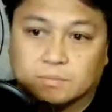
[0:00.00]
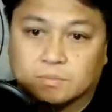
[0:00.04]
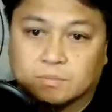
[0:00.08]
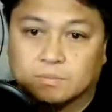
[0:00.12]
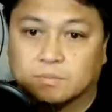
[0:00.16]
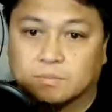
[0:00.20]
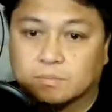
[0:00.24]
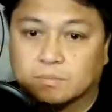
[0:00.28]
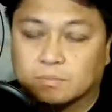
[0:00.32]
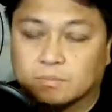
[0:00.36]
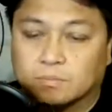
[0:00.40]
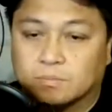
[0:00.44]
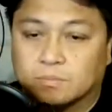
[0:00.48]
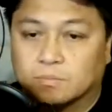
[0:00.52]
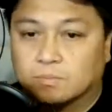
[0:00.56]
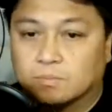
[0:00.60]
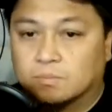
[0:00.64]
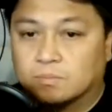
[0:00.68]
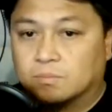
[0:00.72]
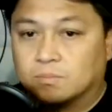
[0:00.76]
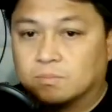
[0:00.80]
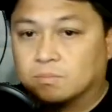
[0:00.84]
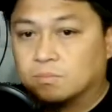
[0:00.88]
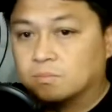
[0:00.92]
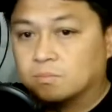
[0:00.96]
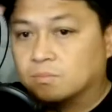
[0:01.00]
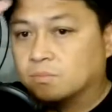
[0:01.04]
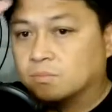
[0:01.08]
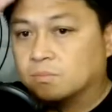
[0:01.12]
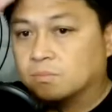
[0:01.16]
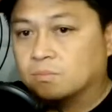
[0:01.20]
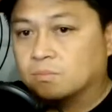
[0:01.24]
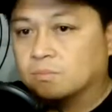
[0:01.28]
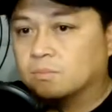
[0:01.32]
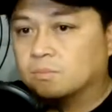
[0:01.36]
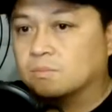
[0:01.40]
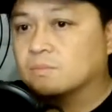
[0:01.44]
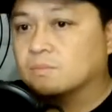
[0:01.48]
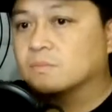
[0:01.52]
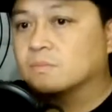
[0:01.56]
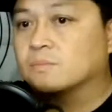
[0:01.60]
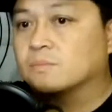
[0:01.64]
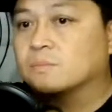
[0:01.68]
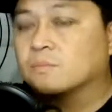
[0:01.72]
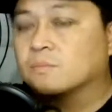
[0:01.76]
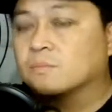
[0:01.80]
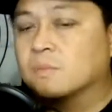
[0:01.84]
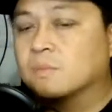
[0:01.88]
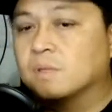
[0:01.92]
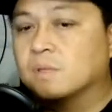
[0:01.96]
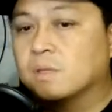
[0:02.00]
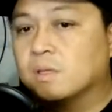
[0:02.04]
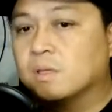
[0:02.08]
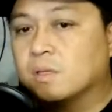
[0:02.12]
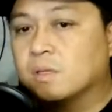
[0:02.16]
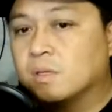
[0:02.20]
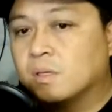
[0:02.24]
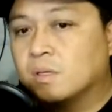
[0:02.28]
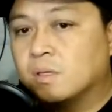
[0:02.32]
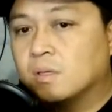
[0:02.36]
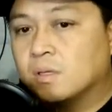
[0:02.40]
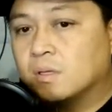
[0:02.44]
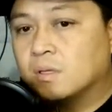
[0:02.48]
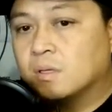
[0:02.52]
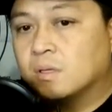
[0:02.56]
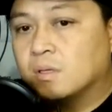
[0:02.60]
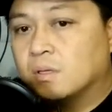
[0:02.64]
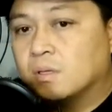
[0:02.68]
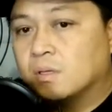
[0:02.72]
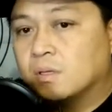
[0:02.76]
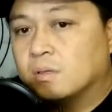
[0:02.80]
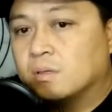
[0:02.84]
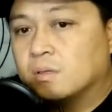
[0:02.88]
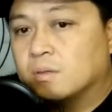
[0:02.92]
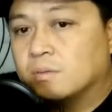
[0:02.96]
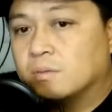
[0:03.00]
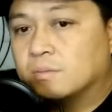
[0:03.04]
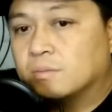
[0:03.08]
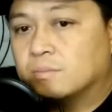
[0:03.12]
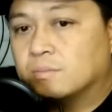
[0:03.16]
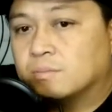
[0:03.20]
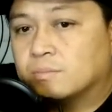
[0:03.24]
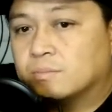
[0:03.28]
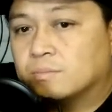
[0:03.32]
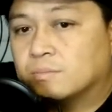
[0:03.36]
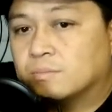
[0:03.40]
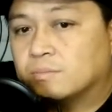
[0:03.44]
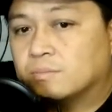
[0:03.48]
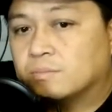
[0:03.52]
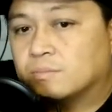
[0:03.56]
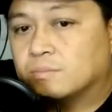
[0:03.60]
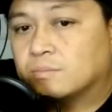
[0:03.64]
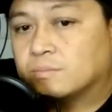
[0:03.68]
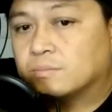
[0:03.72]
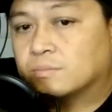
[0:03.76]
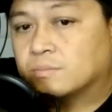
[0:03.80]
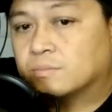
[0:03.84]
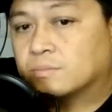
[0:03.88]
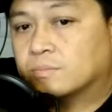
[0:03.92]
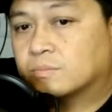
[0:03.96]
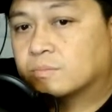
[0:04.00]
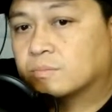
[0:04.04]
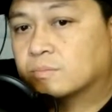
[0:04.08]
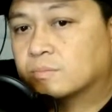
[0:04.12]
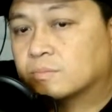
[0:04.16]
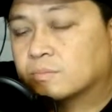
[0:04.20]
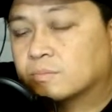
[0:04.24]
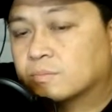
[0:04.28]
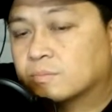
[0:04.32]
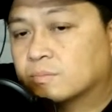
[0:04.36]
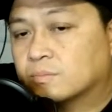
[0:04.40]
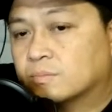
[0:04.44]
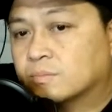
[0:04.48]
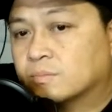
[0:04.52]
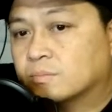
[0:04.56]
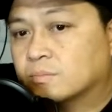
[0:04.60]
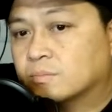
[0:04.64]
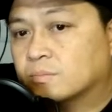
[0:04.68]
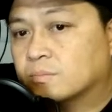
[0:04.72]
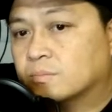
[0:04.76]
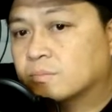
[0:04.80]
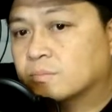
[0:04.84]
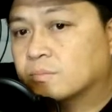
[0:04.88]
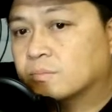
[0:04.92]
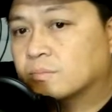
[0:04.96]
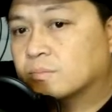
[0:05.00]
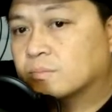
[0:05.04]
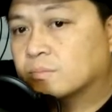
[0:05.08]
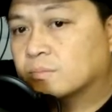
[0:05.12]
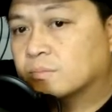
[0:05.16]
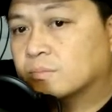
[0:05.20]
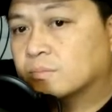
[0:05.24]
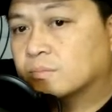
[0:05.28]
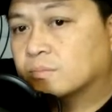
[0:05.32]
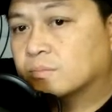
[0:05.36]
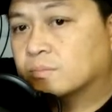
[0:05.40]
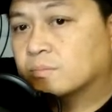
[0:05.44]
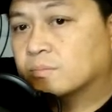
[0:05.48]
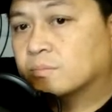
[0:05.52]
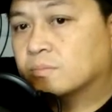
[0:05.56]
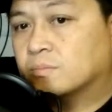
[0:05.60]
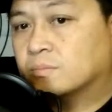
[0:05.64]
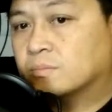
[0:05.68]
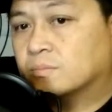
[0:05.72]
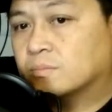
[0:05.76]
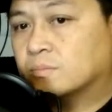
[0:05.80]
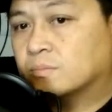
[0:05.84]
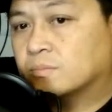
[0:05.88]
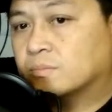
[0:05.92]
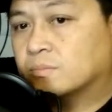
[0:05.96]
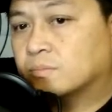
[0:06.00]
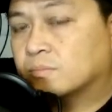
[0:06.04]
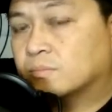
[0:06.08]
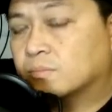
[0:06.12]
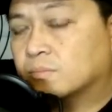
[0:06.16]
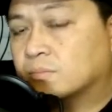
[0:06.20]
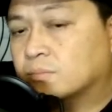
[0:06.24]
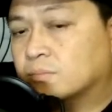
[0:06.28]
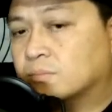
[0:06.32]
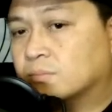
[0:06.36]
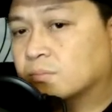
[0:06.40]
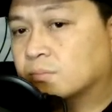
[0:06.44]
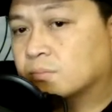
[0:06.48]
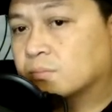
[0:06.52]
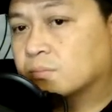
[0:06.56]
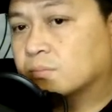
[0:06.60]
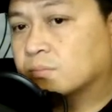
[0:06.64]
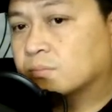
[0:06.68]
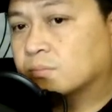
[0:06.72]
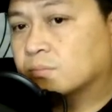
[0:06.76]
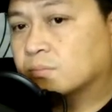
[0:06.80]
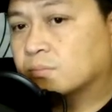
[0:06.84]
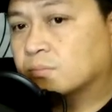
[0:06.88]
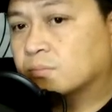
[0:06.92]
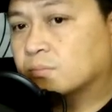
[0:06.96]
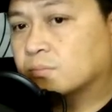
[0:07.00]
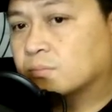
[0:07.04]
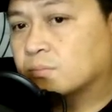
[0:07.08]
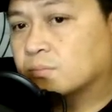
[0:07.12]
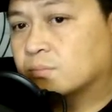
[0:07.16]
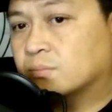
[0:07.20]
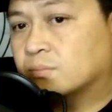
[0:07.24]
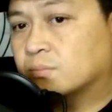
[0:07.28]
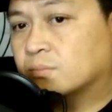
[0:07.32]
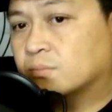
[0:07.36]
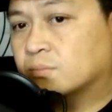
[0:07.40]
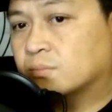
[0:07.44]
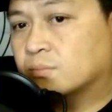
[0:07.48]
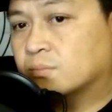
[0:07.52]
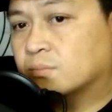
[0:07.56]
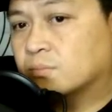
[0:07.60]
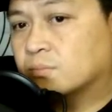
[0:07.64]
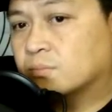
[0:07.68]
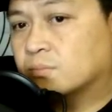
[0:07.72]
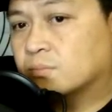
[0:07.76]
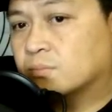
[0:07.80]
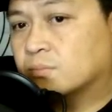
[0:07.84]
This person isn't speaking.